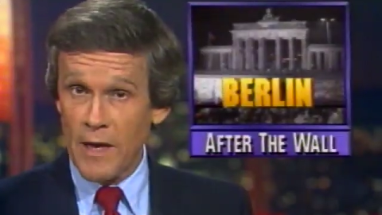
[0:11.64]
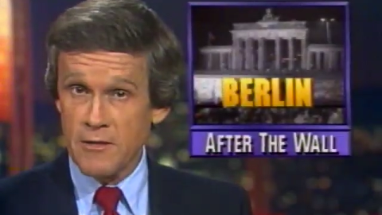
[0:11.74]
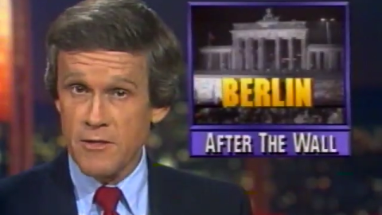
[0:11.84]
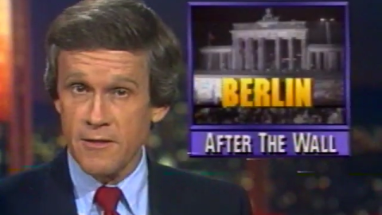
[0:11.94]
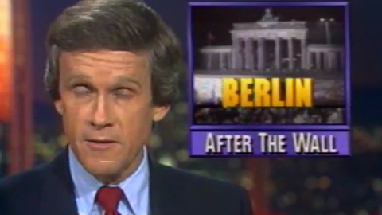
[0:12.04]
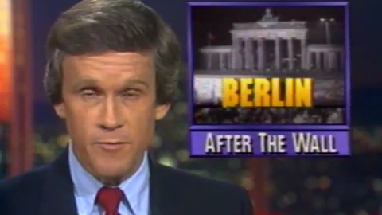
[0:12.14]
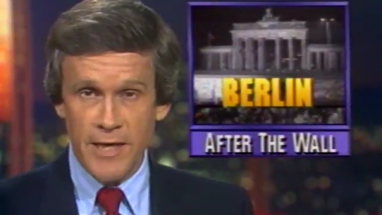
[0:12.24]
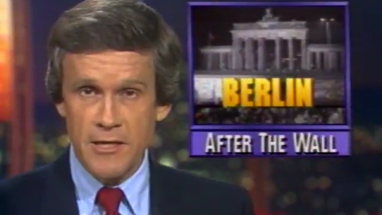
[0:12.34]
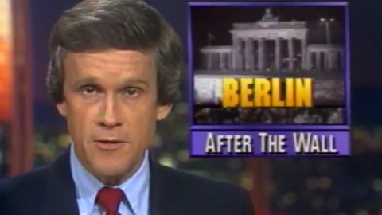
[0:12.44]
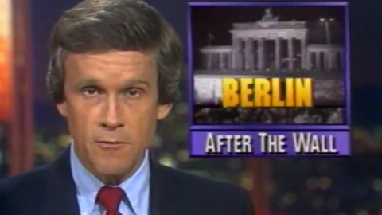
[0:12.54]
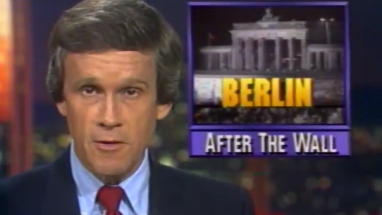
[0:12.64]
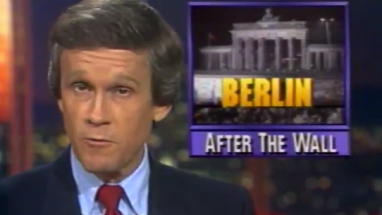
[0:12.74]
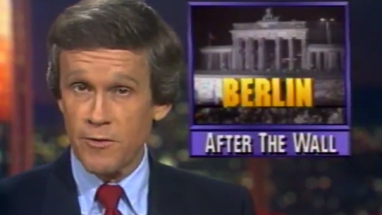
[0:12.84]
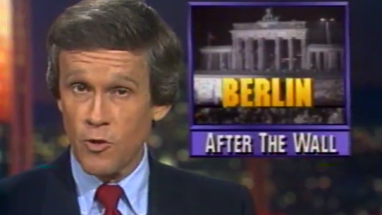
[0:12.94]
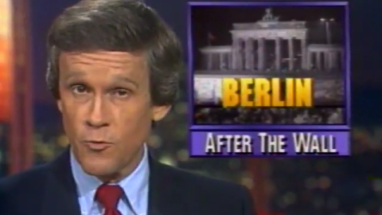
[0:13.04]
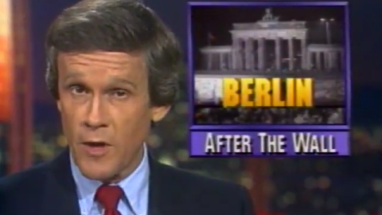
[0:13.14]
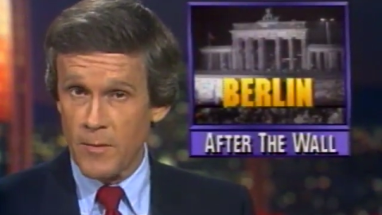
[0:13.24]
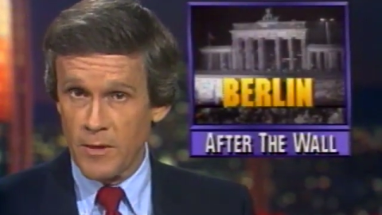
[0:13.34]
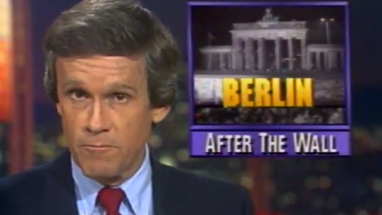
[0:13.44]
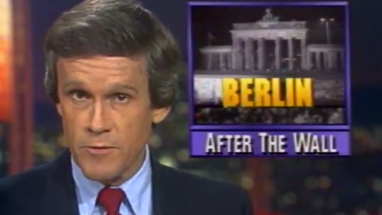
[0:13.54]
West can pass through it with no
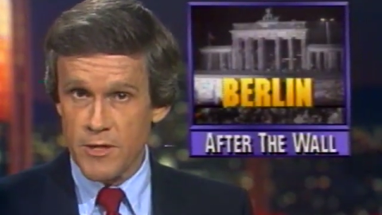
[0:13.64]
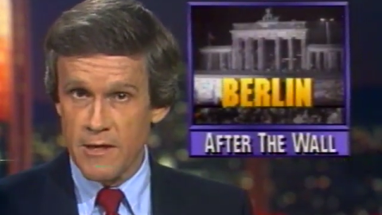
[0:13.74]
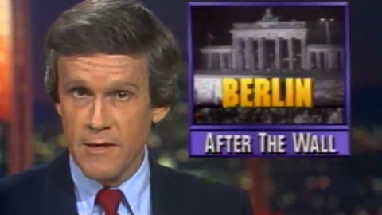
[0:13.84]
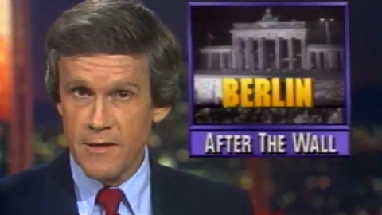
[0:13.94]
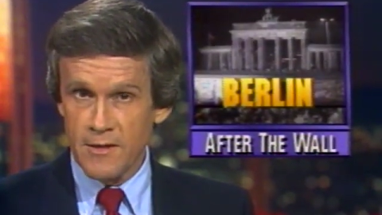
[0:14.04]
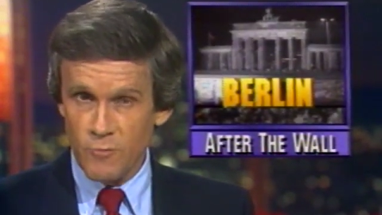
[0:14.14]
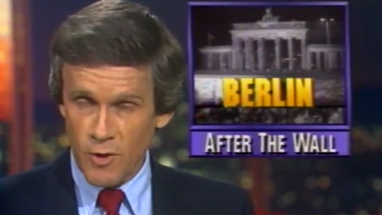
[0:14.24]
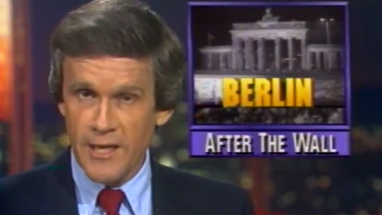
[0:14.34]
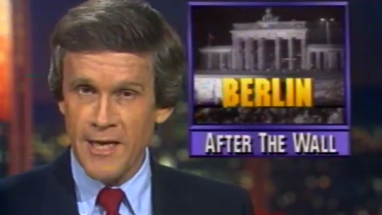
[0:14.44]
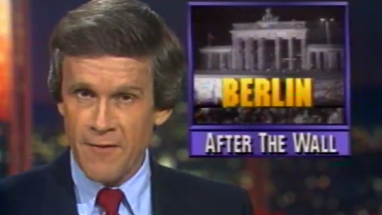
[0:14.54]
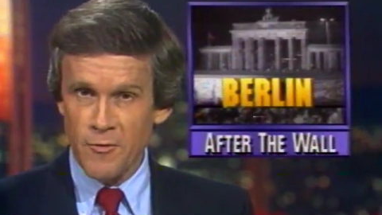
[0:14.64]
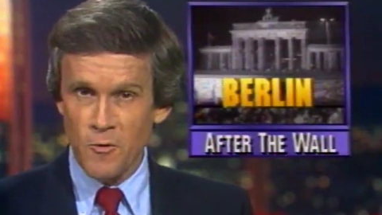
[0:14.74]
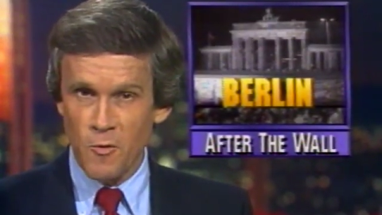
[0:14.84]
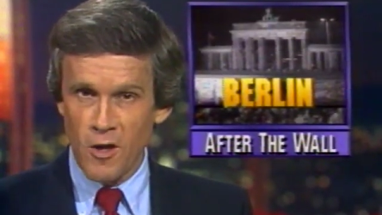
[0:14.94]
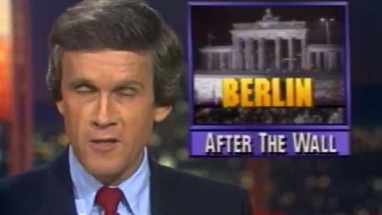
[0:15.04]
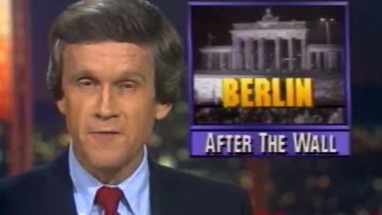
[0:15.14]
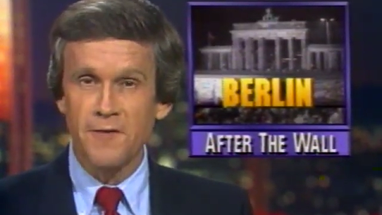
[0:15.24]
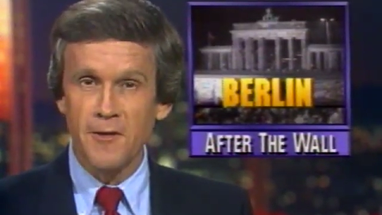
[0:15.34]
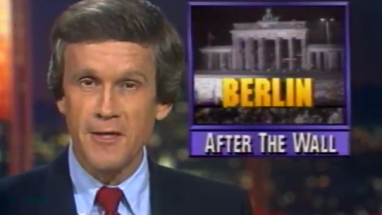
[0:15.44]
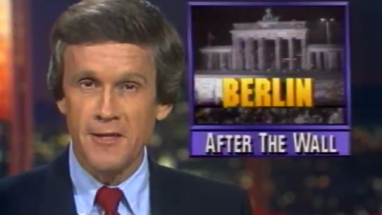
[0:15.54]
problems. Berlin after the wall is a
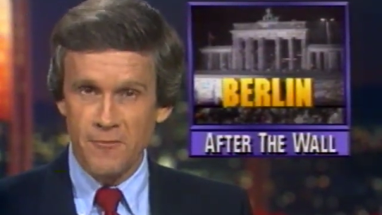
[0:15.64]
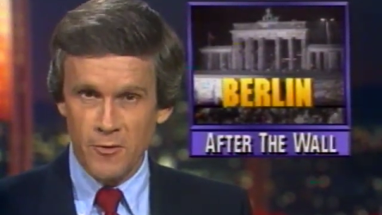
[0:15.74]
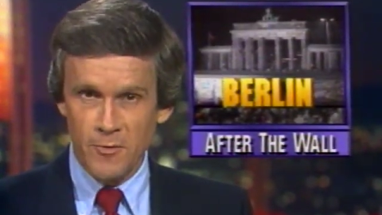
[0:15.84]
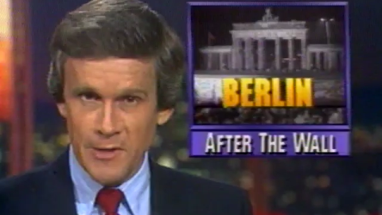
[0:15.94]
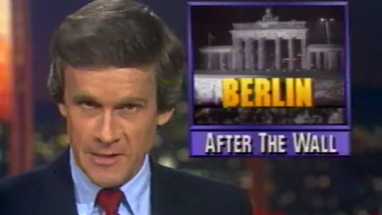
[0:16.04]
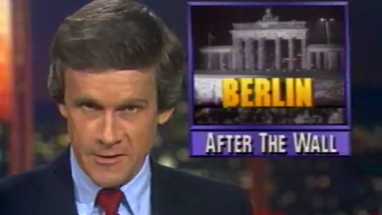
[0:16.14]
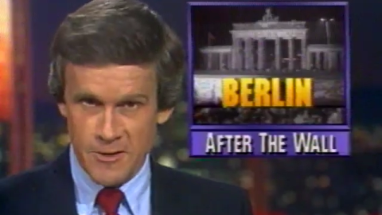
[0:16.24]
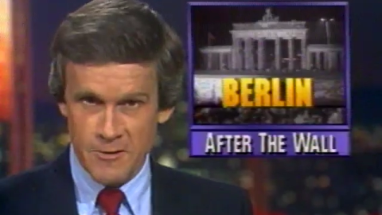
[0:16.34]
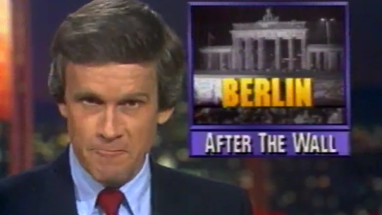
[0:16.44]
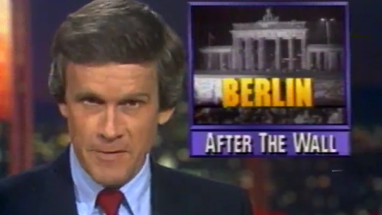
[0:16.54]
very different place.